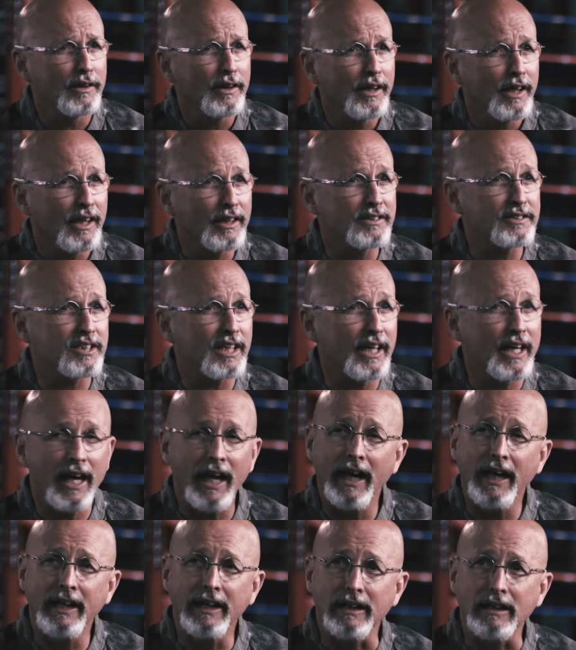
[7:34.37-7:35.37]
and say,
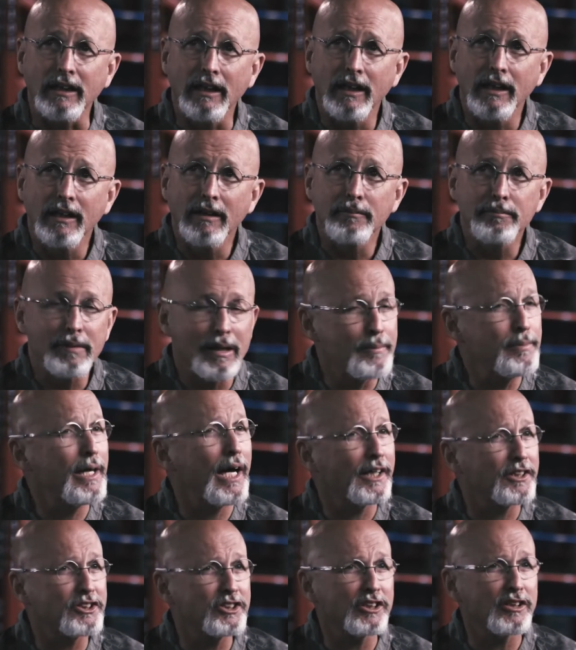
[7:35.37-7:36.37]
hey, maybe I
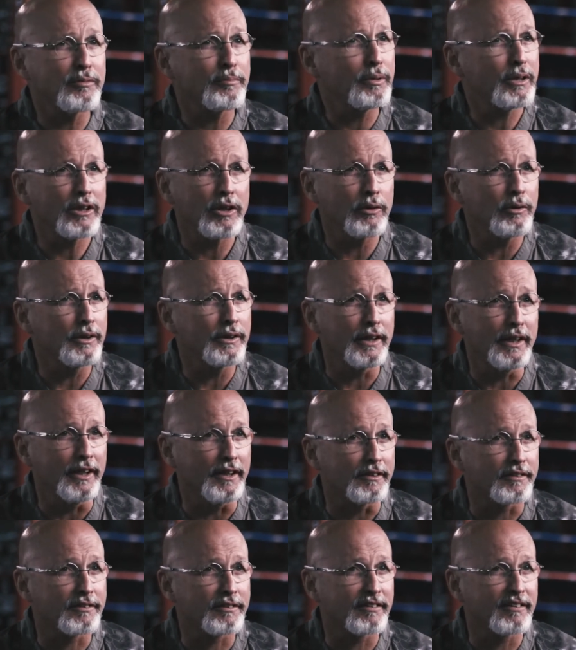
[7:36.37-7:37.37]
shouldn't be doing
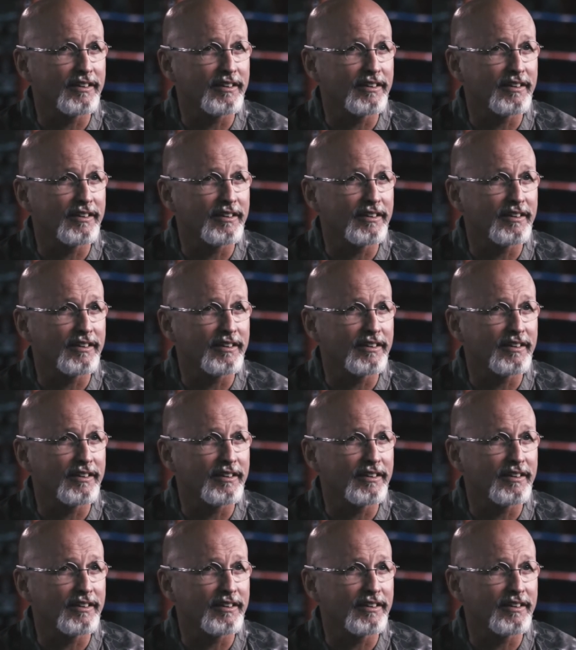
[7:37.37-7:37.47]
this?